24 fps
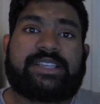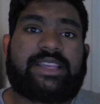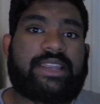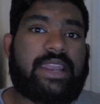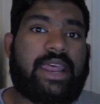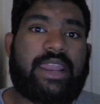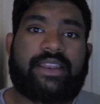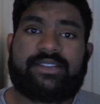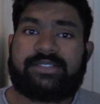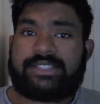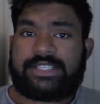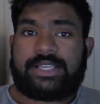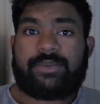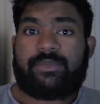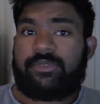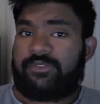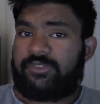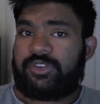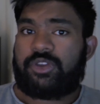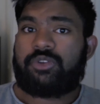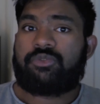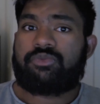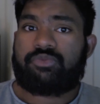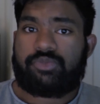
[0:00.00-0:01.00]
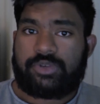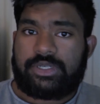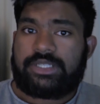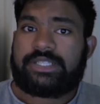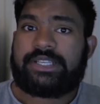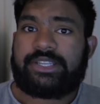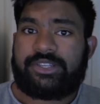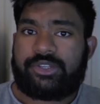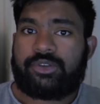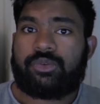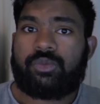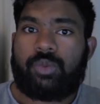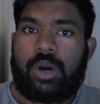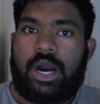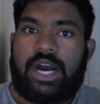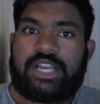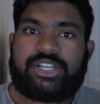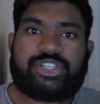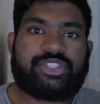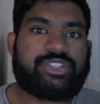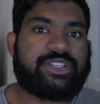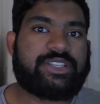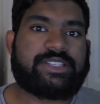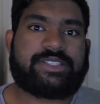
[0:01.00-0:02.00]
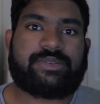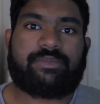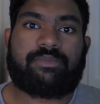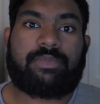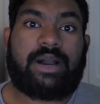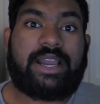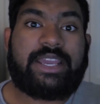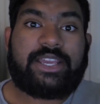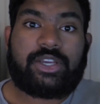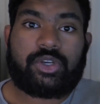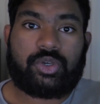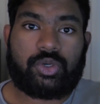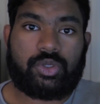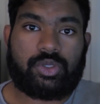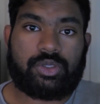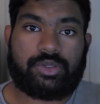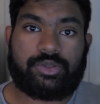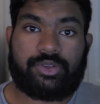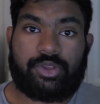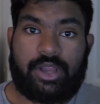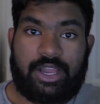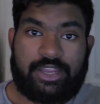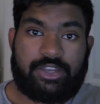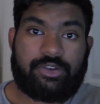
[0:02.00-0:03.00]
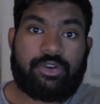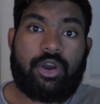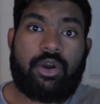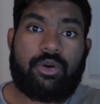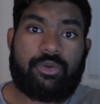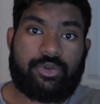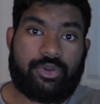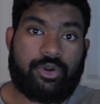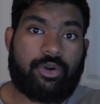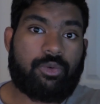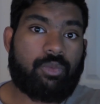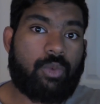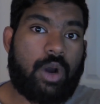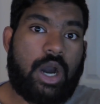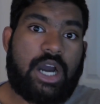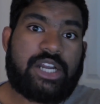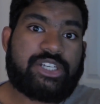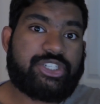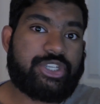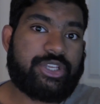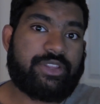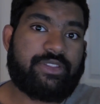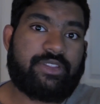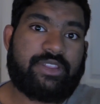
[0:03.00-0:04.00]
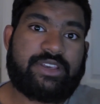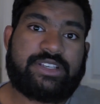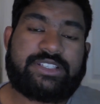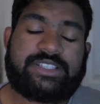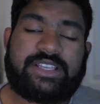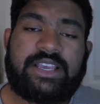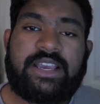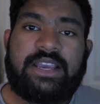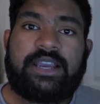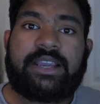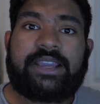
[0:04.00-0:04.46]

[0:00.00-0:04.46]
and some of you really do watch this, Michael, I know you're watching this,